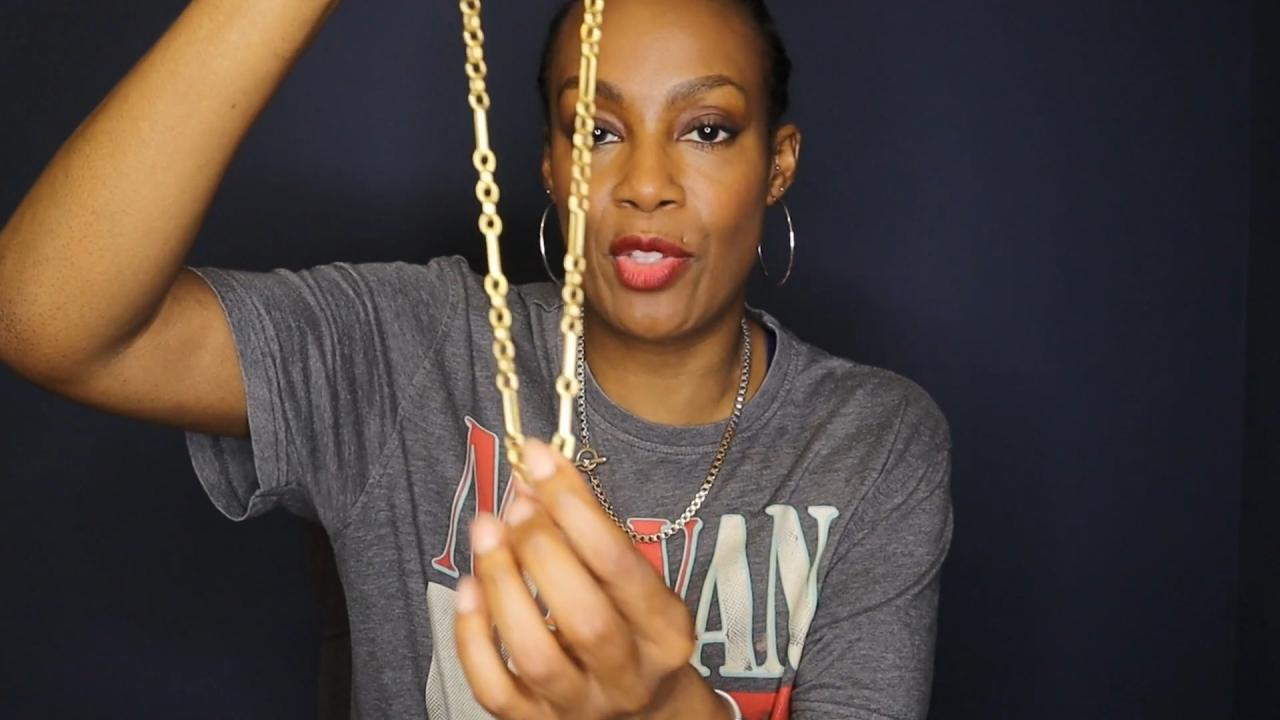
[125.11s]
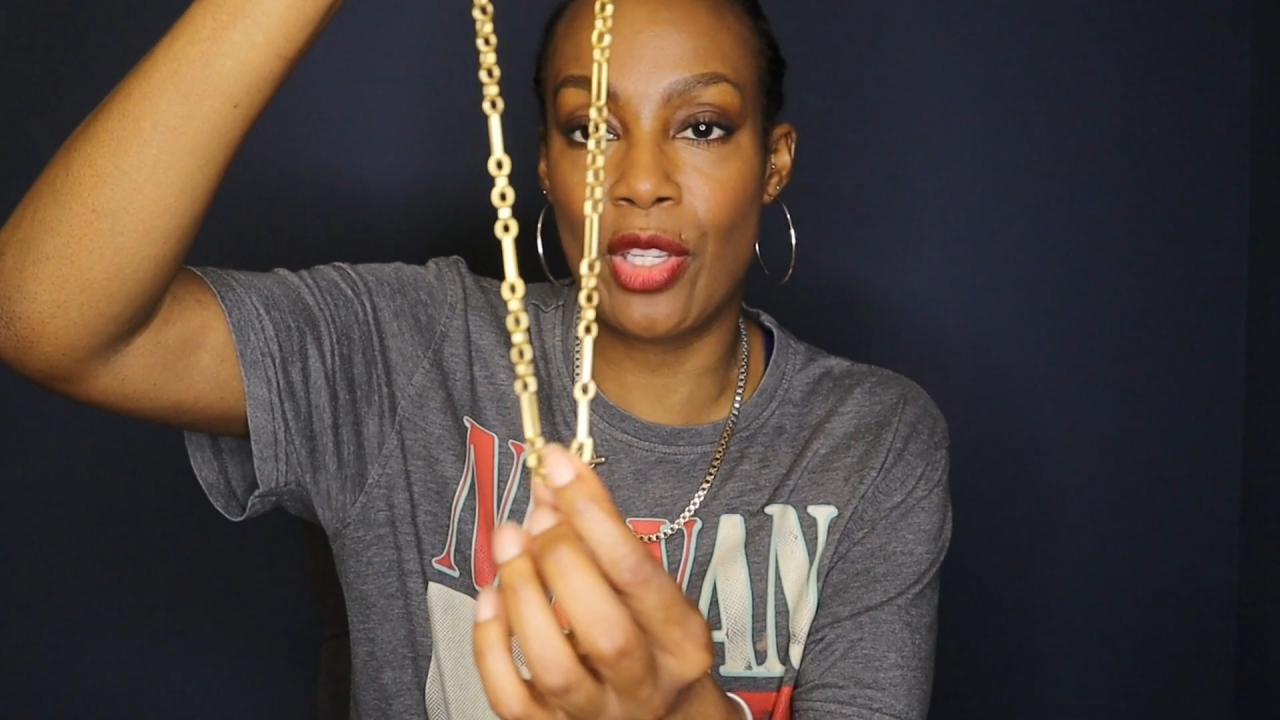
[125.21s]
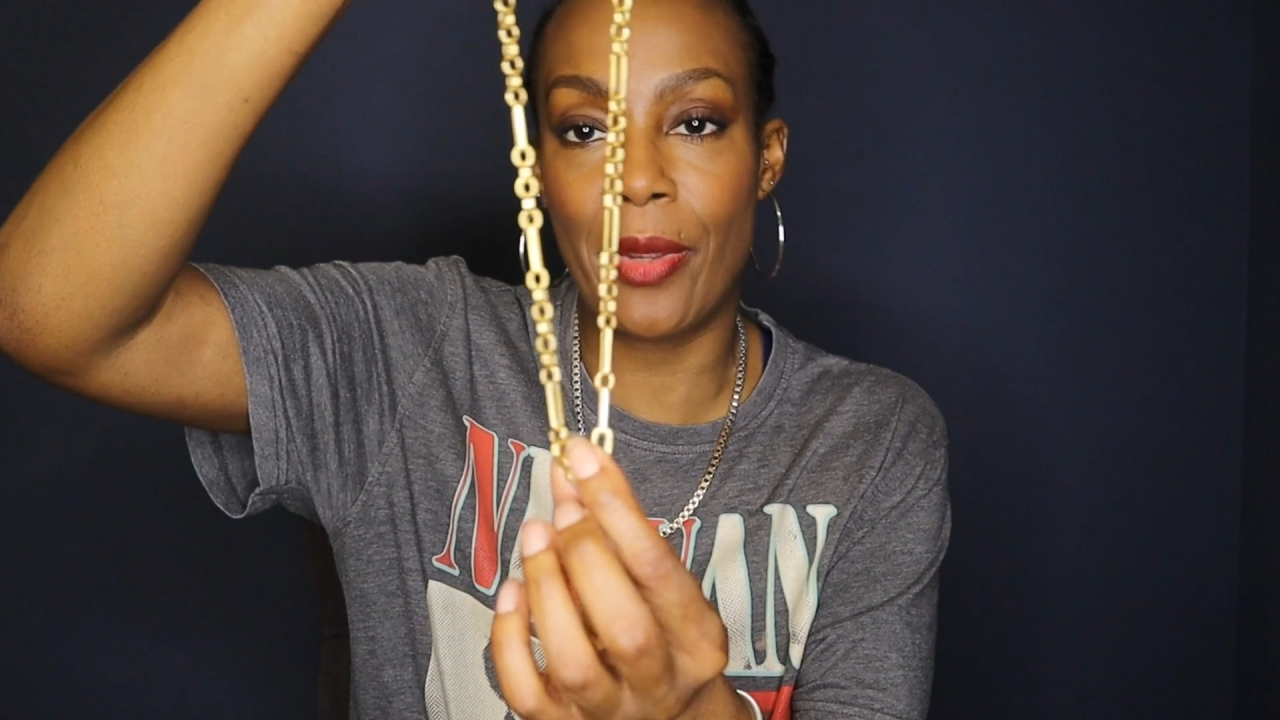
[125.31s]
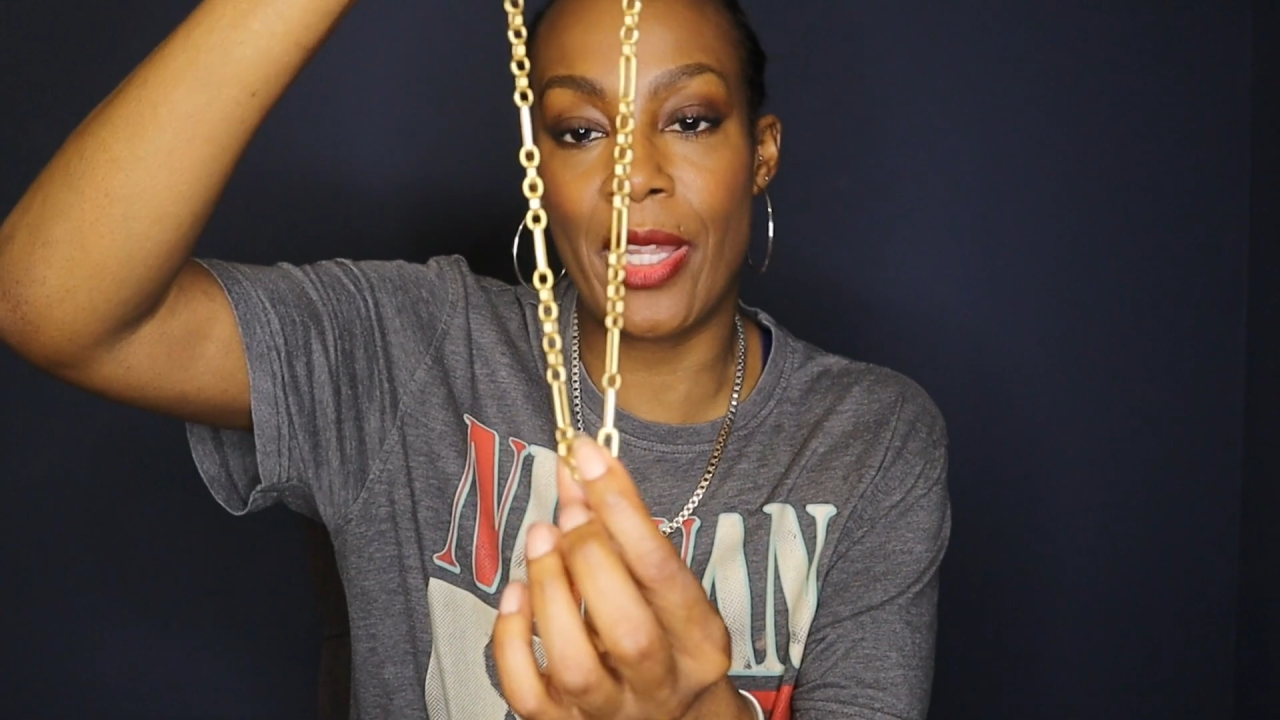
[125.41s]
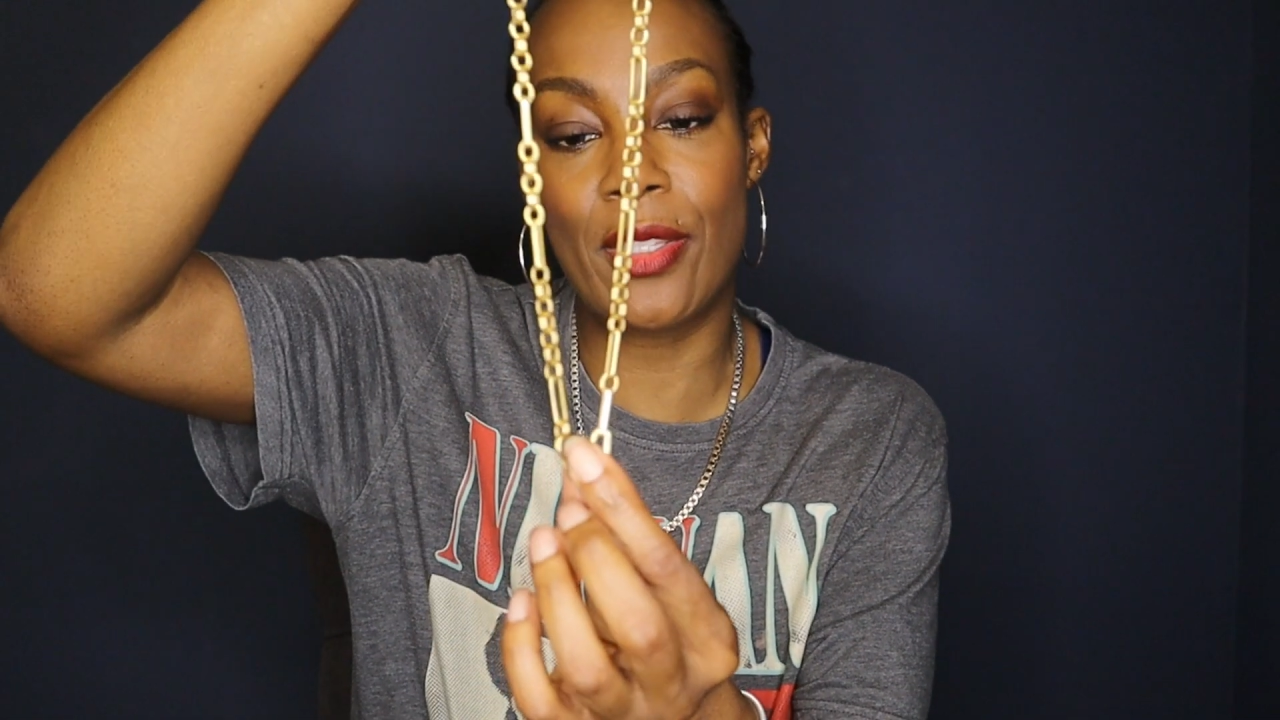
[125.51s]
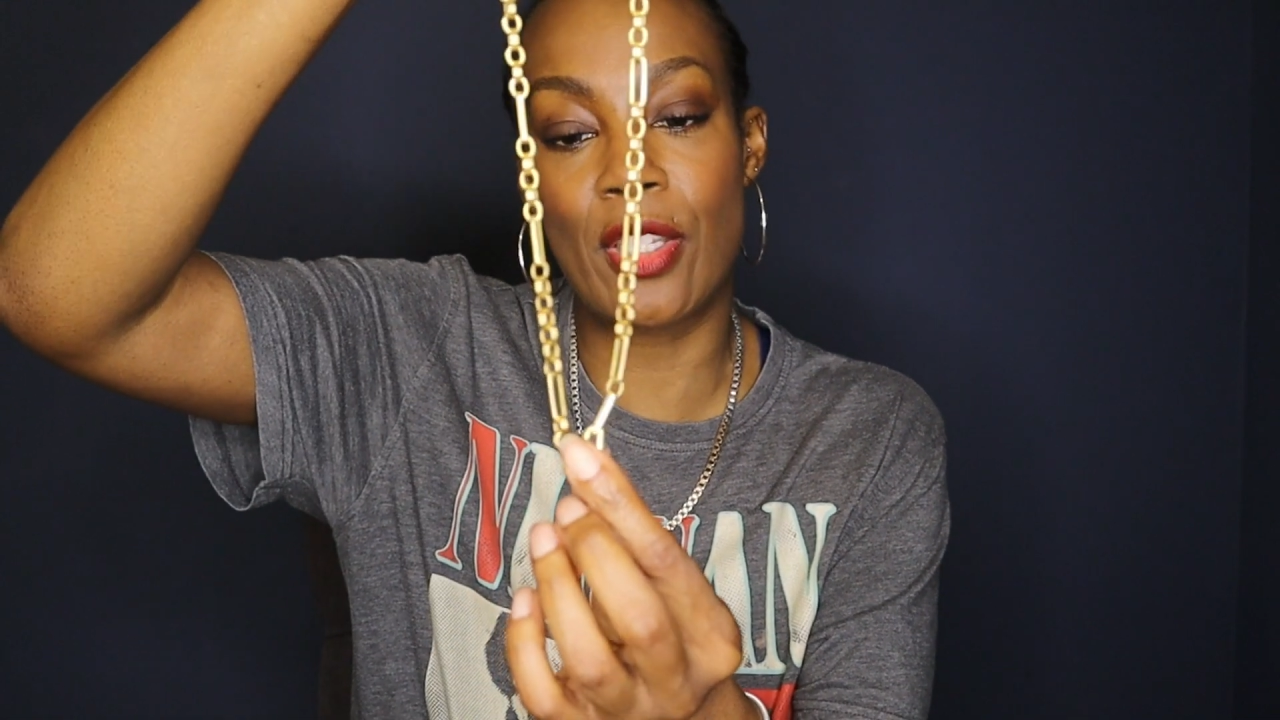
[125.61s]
to it.